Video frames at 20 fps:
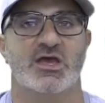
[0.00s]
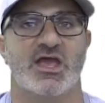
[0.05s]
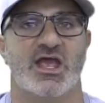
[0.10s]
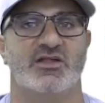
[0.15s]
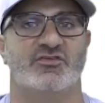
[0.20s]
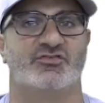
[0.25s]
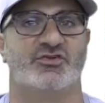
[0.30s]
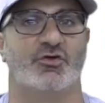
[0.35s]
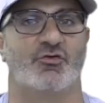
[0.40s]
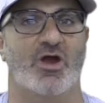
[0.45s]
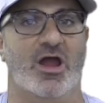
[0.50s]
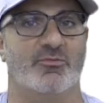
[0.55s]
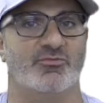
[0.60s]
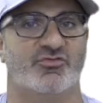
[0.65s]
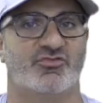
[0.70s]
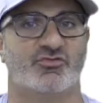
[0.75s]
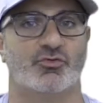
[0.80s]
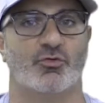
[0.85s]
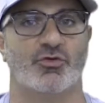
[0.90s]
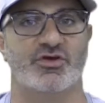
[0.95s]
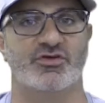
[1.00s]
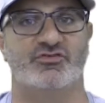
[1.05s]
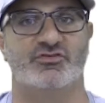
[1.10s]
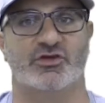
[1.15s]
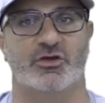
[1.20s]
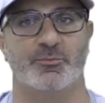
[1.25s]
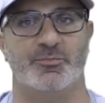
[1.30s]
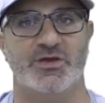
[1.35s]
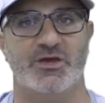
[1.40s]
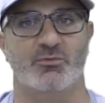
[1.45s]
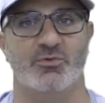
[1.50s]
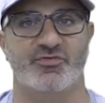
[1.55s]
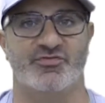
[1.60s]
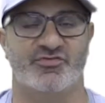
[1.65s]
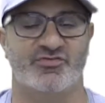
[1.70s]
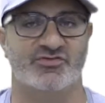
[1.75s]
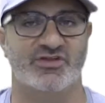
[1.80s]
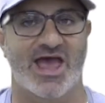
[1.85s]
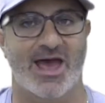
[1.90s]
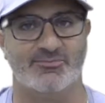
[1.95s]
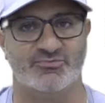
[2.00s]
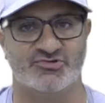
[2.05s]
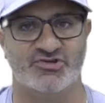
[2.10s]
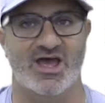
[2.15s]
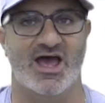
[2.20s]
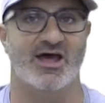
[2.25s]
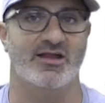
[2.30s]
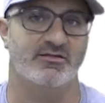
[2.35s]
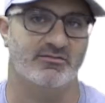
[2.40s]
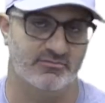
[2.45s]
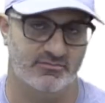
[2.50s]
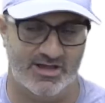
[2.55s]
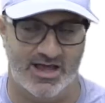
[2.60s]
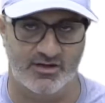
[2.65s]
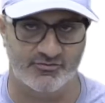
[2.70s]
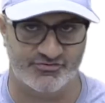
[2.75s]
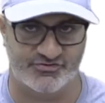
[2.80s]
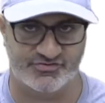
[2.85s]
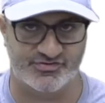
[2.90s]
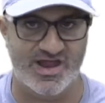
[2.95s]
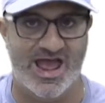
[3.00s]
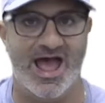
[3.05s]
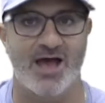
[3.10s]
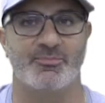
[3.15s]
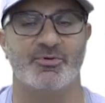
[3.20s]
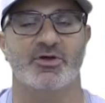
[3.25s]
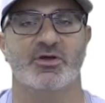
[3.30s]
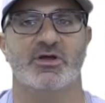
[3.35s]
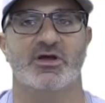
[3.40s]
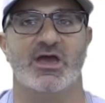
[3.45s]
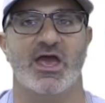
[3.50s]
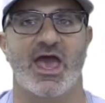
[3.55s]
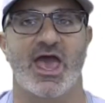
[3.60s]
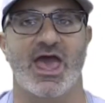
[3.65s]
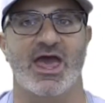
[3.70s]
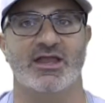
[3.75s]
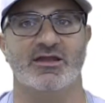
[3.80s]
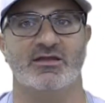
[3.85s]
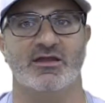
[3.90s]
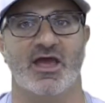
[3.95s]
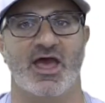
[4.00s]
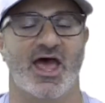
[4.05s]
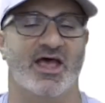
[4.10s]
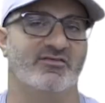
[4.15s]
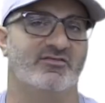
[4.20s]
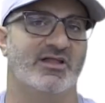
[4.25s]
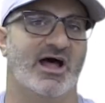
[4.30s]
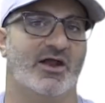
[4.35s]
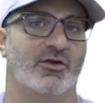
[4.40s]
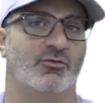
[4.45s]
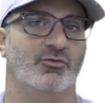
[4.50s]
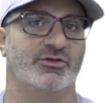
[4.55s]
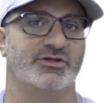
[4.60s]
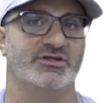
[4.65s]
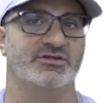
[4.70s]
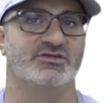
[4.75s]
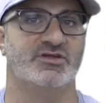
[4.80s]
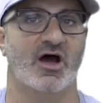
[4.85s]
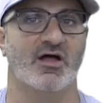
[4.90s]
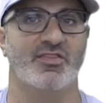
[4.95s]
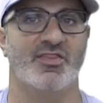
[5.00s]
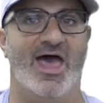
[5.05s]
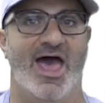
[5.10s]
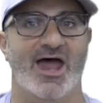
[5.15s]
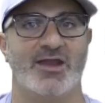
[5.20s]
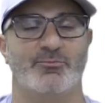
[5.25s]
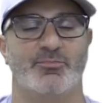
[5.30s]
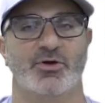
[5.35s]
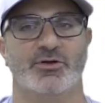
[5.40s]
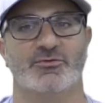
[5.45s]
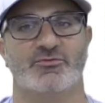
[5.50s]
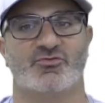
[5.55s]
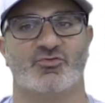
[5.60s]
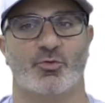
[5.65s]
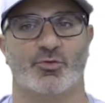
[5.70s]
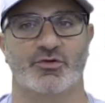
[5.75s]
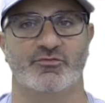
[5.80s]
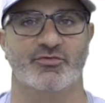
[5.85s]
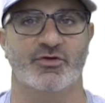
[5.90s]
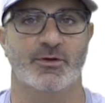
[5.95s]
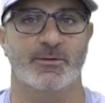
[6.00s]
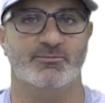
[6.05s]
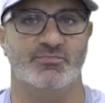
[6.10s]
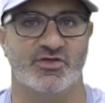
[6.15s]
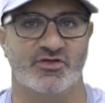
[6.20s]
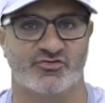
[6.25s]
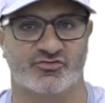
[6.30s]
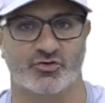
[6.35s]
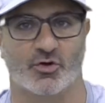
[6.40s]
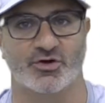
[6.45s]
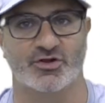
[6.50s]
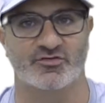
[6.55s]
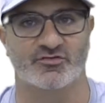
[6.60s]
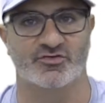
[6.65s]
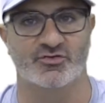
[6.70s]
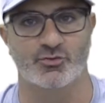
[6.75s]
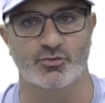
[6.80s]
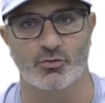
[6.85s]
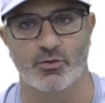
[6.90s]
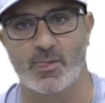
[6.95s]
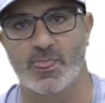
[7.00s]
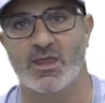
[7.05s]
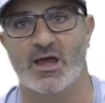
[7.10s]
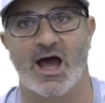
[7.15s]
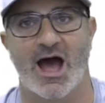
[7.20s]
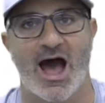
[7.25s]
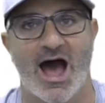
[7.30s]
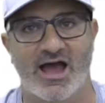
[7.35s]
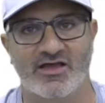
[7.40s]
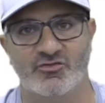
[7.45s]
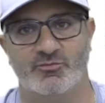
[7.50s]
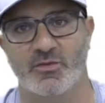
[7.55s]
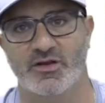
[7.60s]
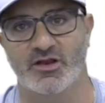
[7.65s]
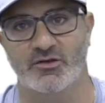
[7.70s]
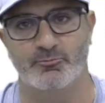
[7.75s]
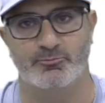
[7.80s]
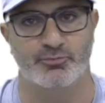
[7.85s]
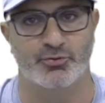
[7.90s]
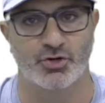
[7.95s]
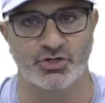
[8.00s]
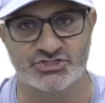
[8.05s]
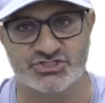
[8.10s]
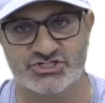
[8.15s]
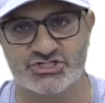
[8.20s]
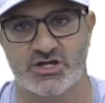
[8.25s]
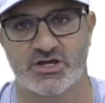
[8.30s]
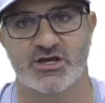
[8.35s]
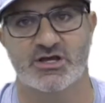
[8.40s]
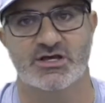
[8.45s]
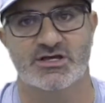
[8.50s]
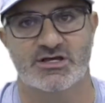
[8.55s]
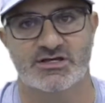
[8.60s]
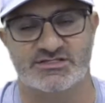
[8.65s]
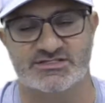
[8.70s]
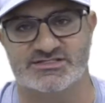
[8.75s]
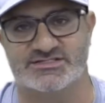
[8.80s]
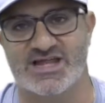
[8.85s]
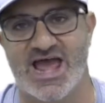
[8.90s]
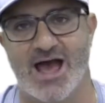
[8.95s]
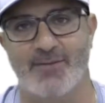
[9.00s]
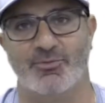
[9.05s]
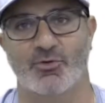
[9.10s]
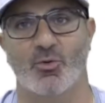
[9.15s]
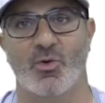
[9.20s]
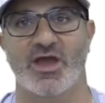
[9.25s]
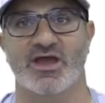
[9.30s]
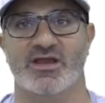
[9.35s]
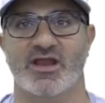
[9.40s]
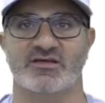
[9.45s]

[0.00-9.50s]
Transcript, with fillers: Instagram Stories to compete with Snapchat, now Snap, and has not only done that but sort of is starting to Heisman and push Snap away.